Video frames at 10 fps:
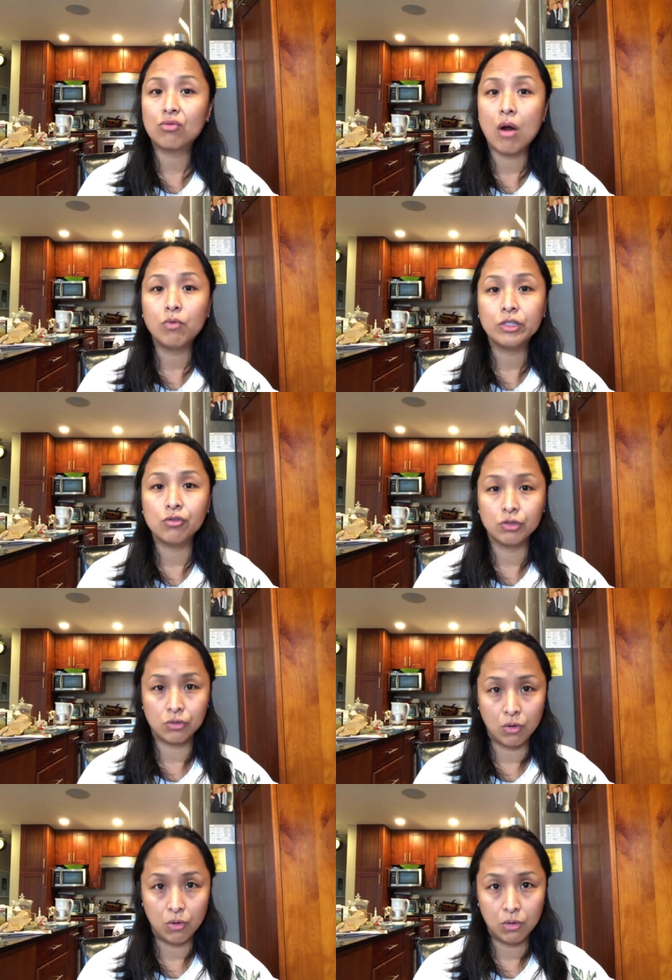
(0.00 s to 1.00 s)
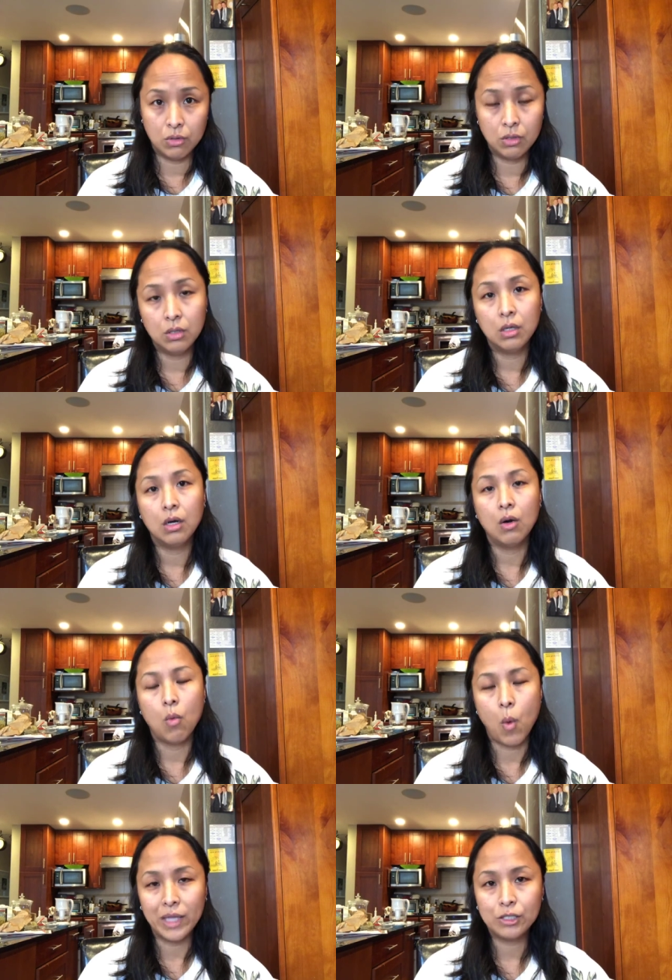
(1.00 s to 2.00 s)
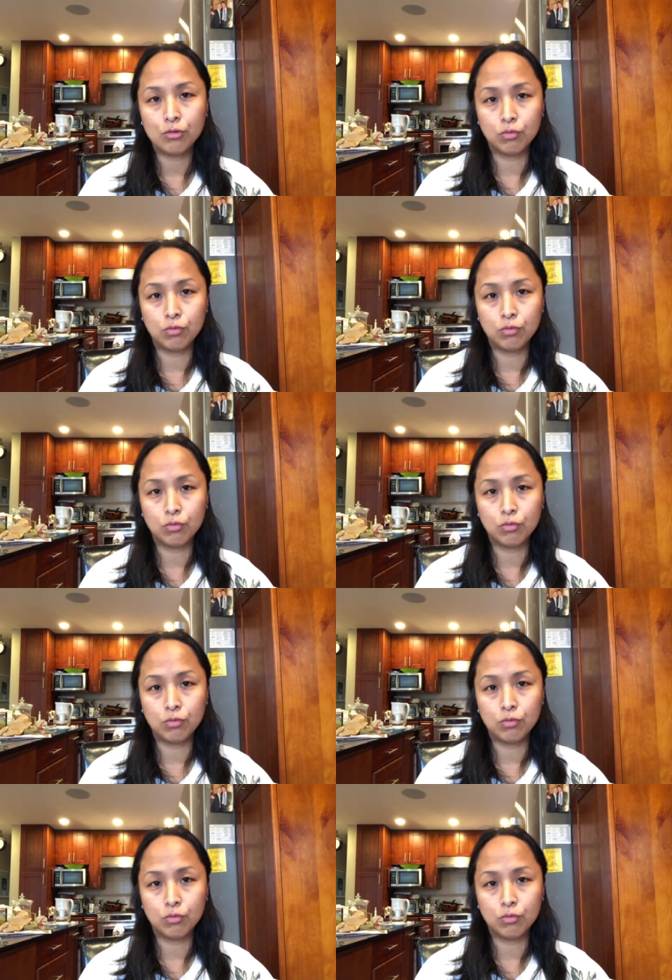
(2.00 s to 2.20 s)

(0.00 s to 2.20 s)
wrong with your soul. What's